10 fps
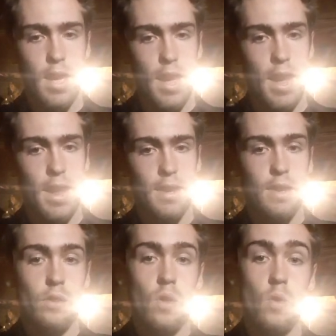and
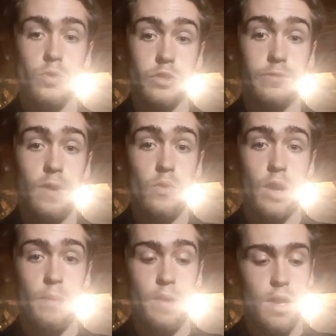it'll hold your phone
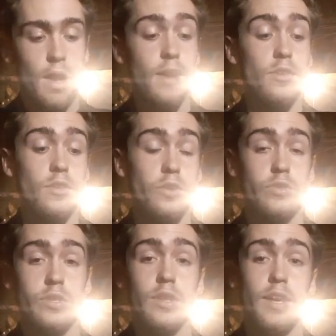up, and you can
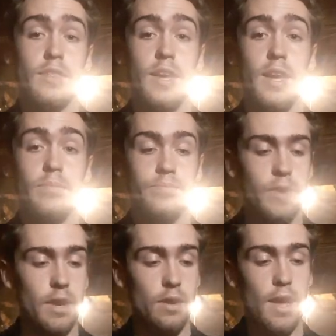use it like that,
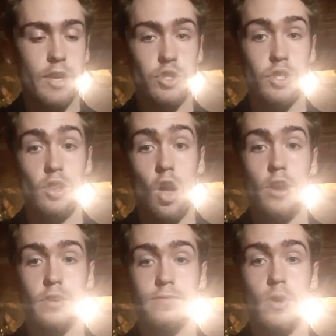and it'll actually
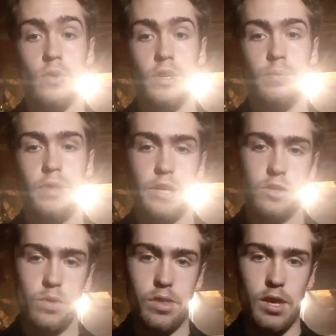lock your phone into
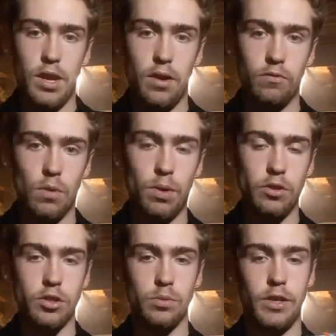place with the
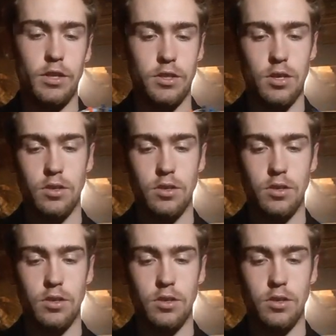repulsor piece.